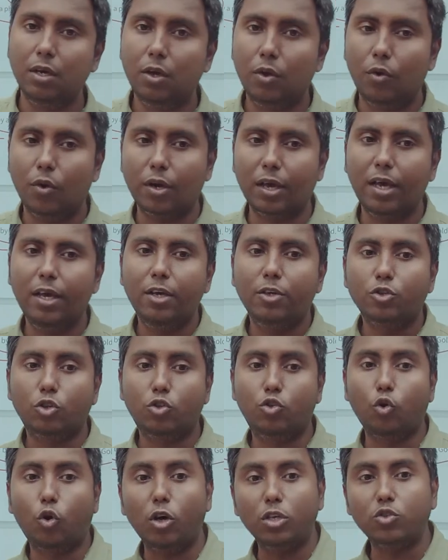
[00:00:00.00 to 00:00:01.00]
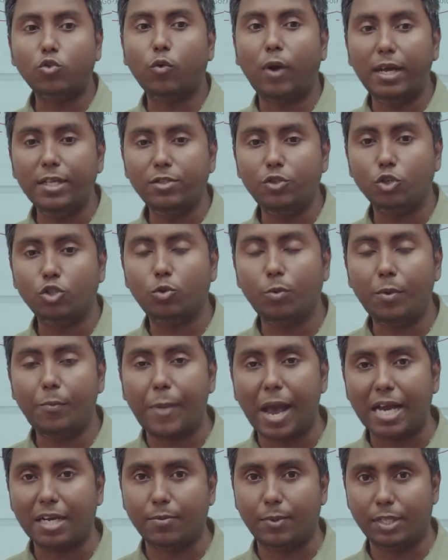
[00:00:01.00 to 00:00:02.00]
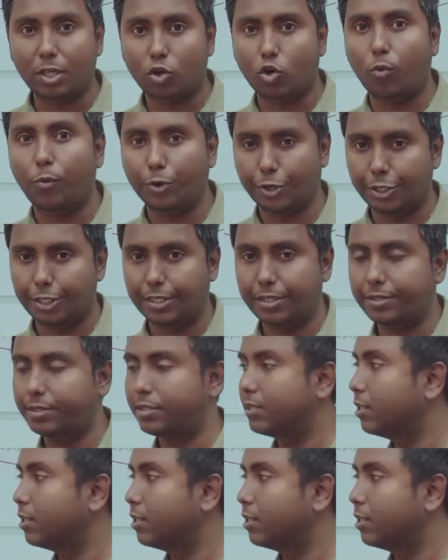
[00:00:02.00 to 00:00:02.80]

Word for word: Okay, so those coins used to be backed by the commodities.